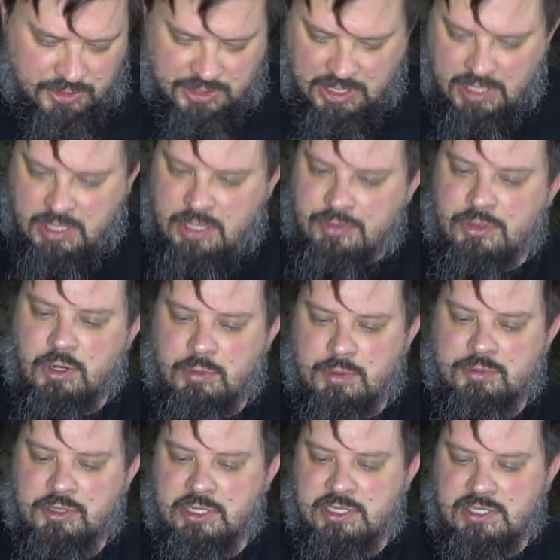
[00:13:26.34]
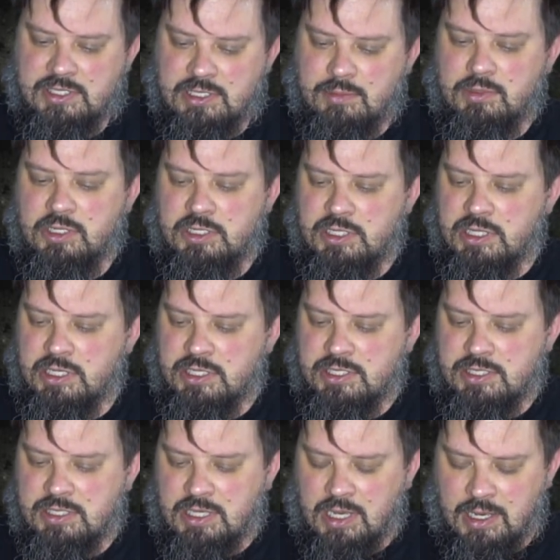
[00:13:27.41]
shotgun that'll be pretty similar to
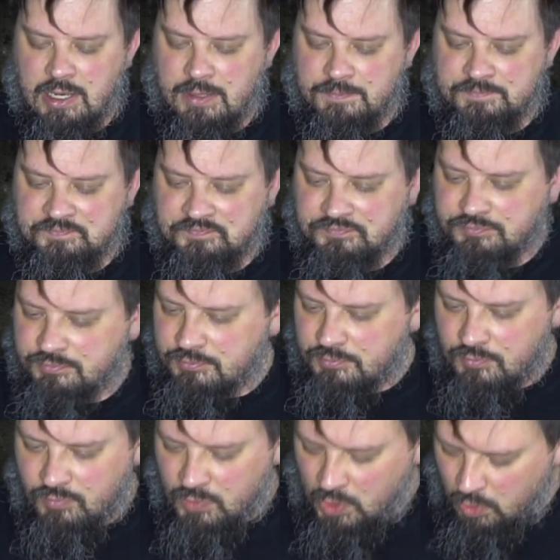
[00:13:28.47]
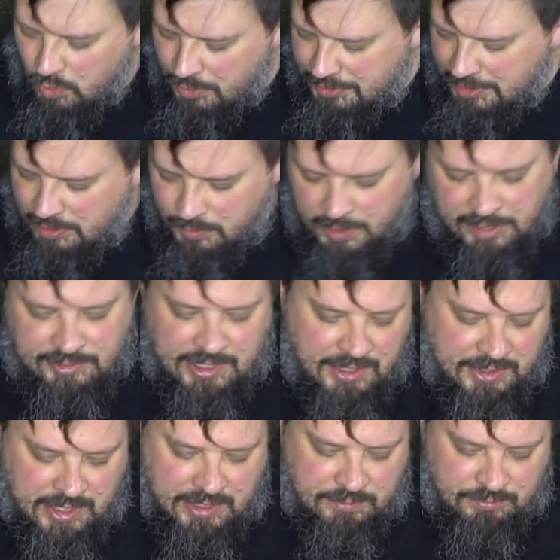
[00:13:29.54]
this, or the other way around.
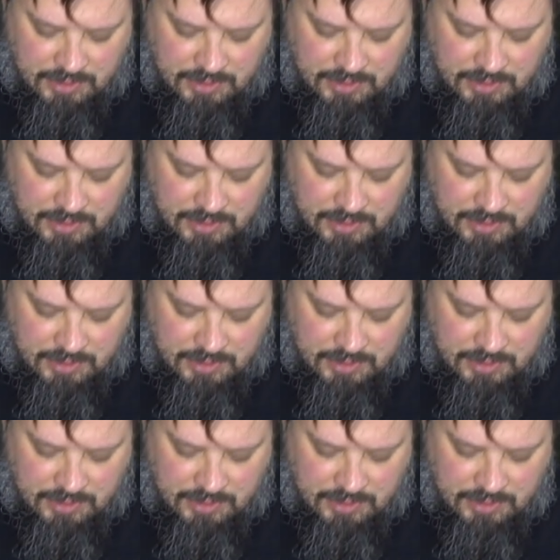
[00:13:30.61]
I can